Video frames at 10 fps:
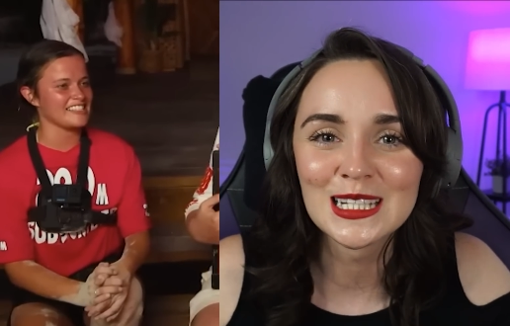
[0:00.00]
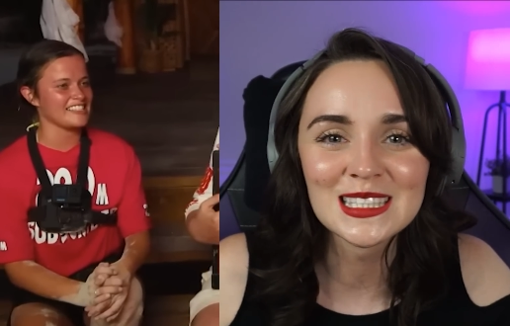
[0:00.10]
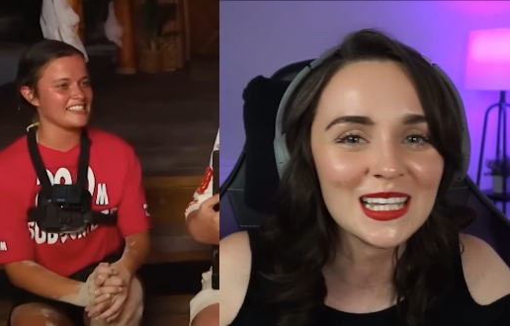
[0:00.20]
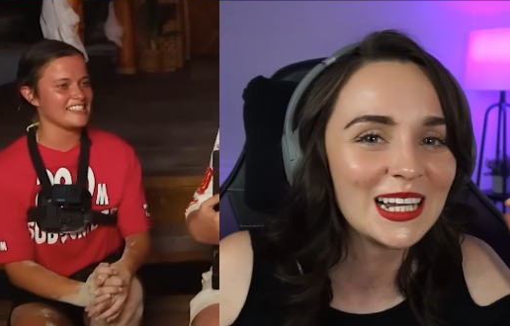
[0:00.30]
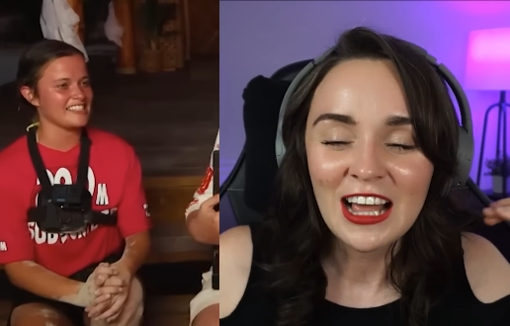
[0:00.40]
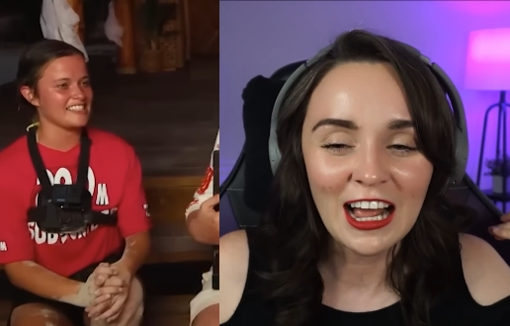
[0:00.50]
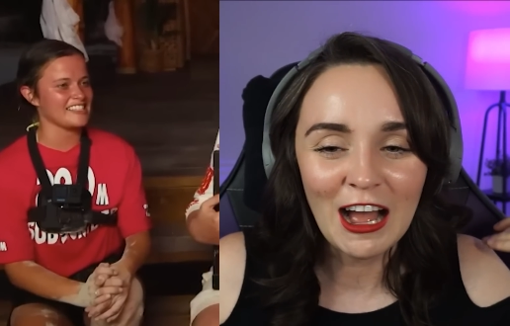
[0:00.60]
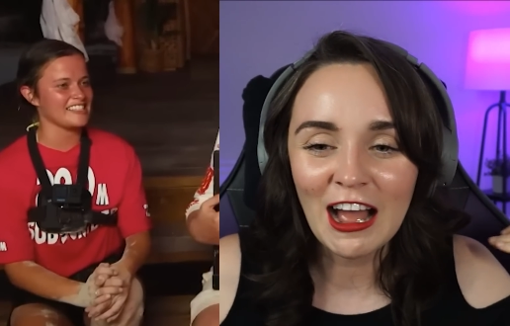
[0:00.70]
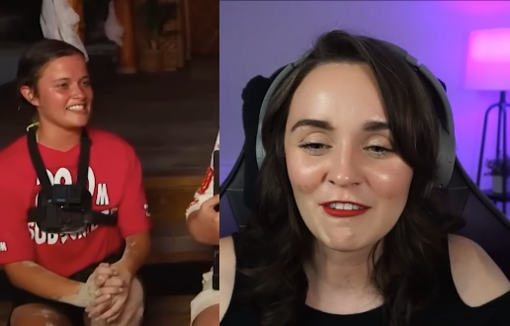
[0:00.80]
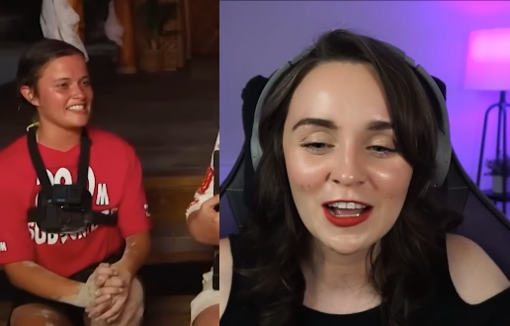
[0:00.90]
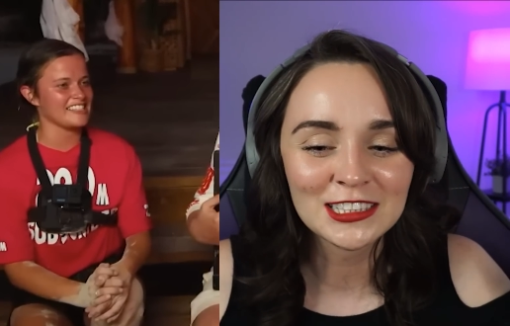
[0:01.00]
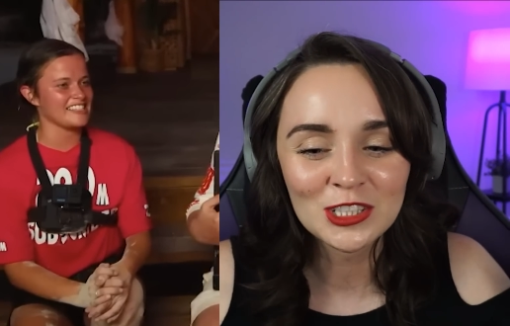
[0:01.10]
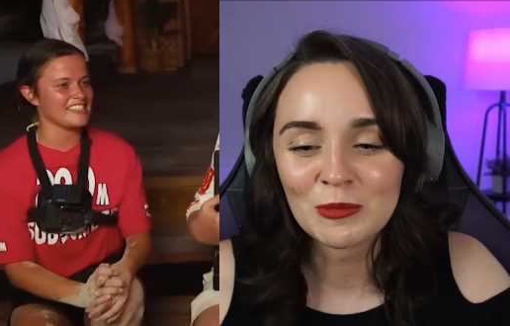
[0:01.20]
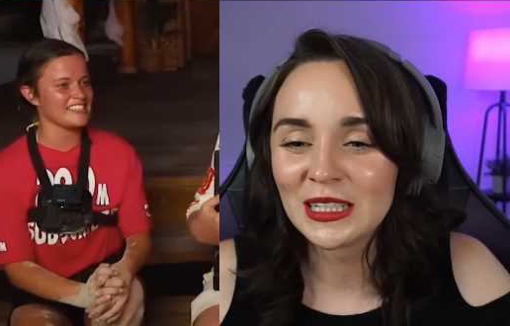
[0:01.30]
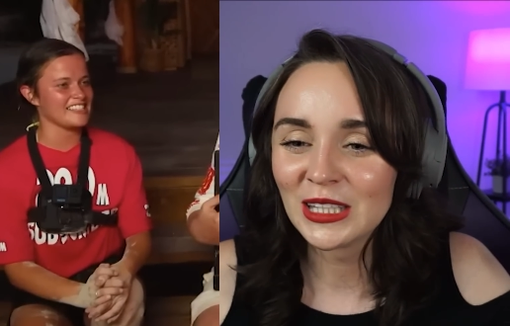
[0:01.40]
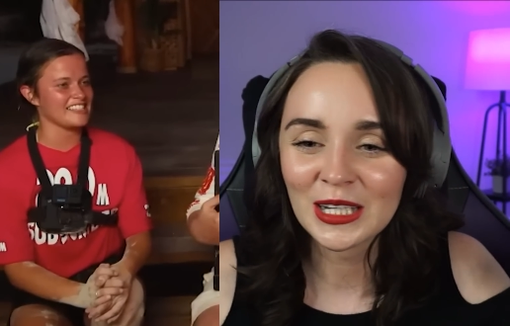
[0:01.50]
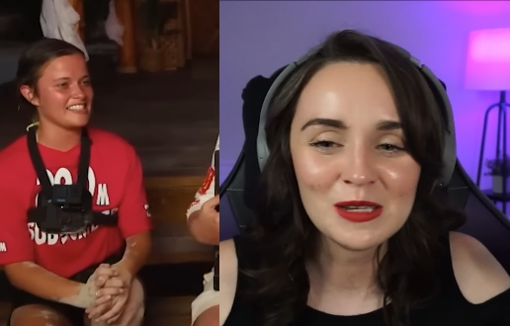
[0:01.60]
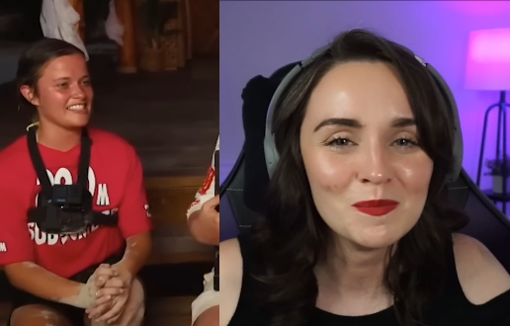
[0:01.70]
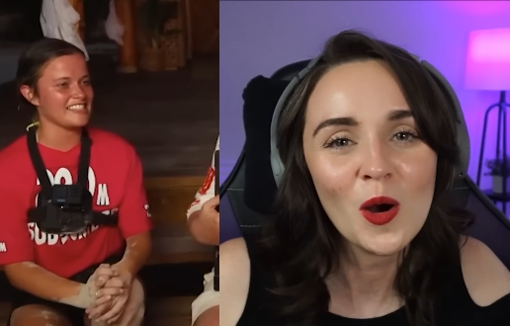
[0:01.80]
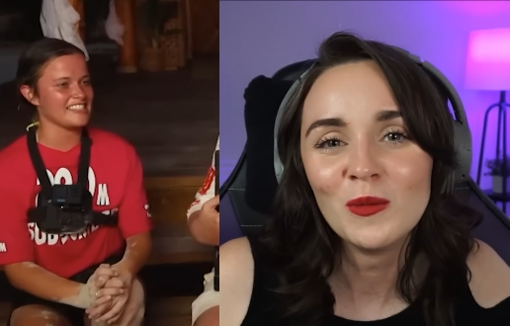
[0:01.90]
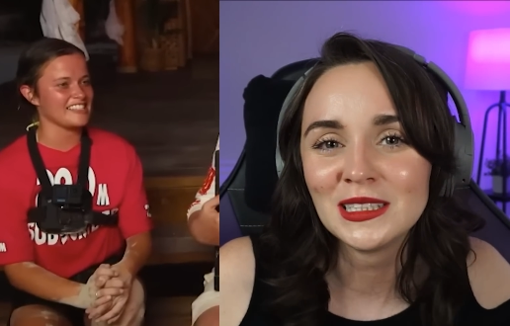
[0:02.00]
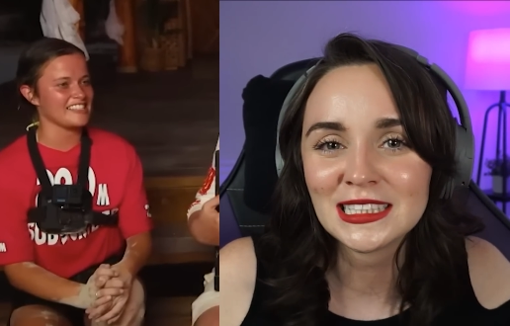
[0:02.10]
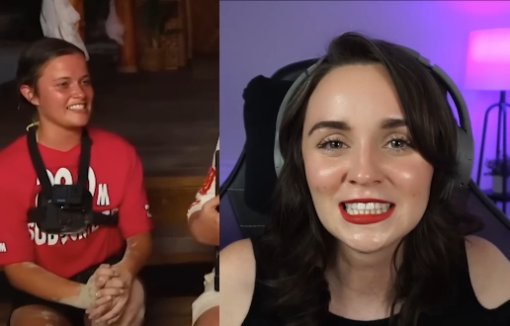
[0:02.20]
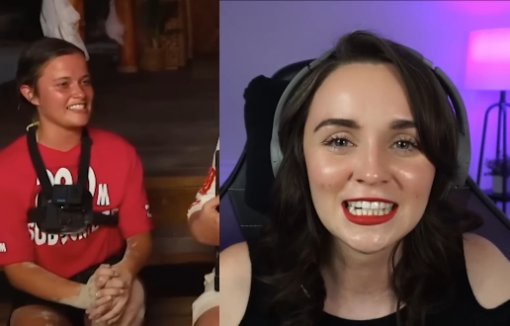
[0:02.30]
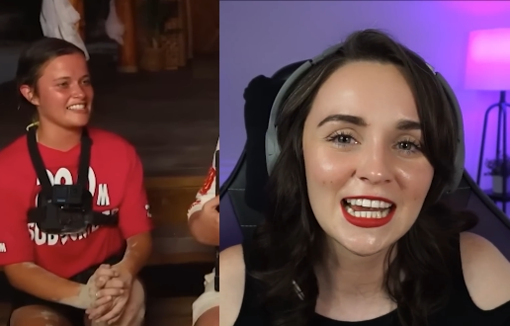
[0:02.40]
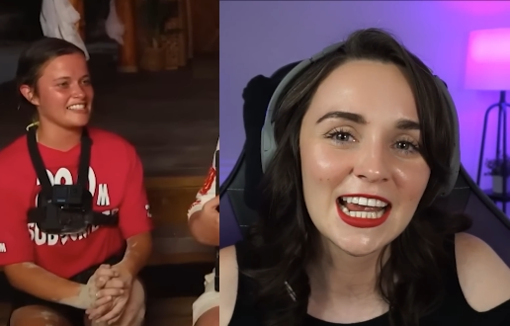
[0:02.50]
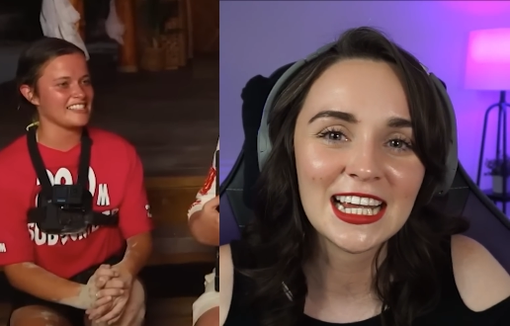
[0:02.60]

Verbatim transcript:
Speaker 1: Like, I- have had so many lucky moments today.